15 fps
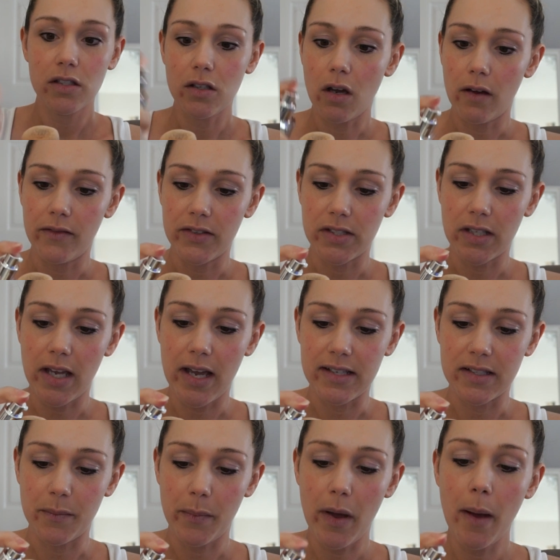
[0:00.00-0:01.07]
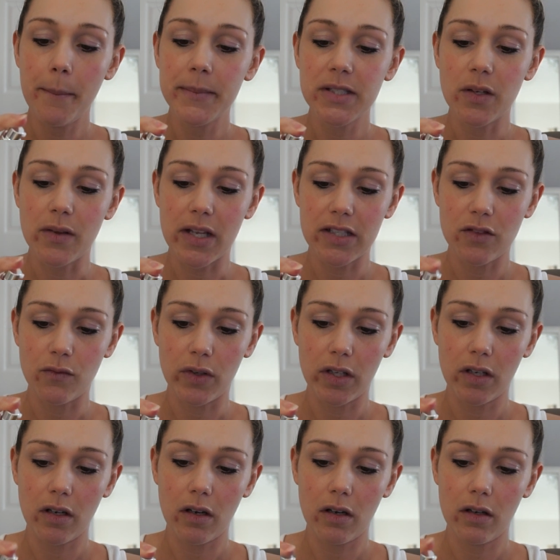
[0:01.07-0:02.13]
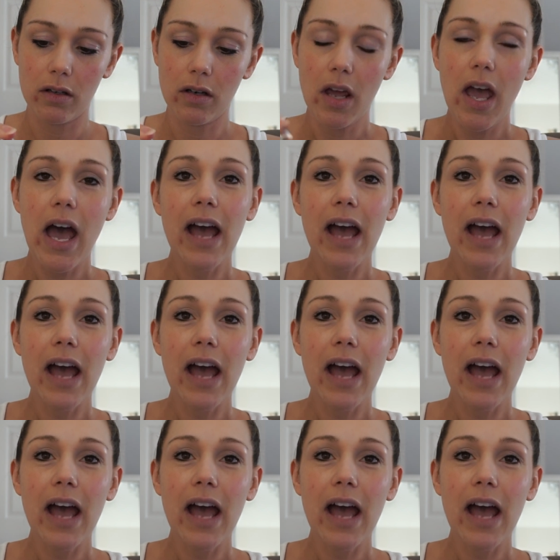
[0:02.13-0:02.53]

So obviously it has a pump, so that's really good.